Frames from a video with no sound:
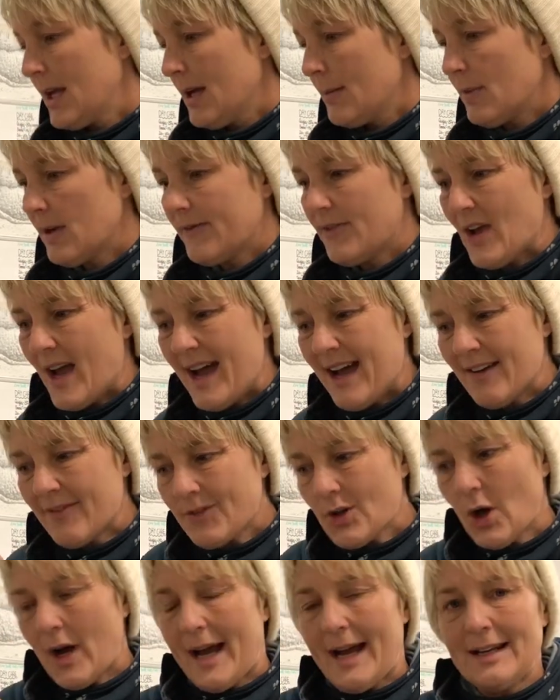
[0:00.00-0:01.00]
But if you have
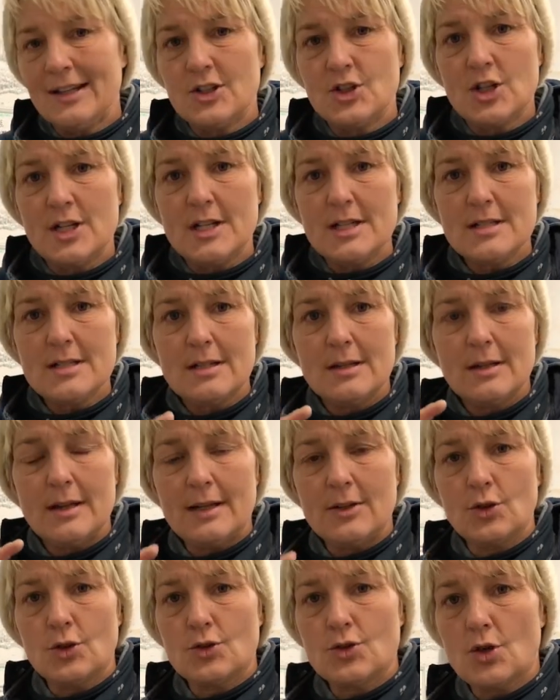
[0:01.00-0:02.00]
got allergies
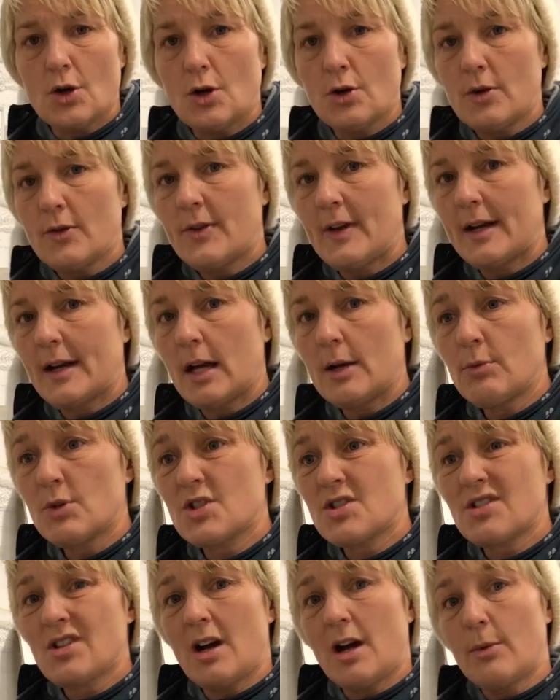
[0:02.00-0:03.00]
in your dog, then I would
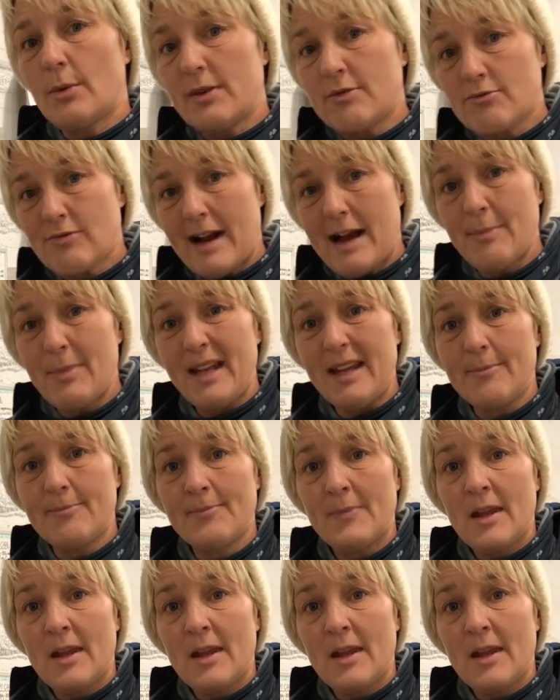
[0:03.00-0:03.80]
start with rabbit,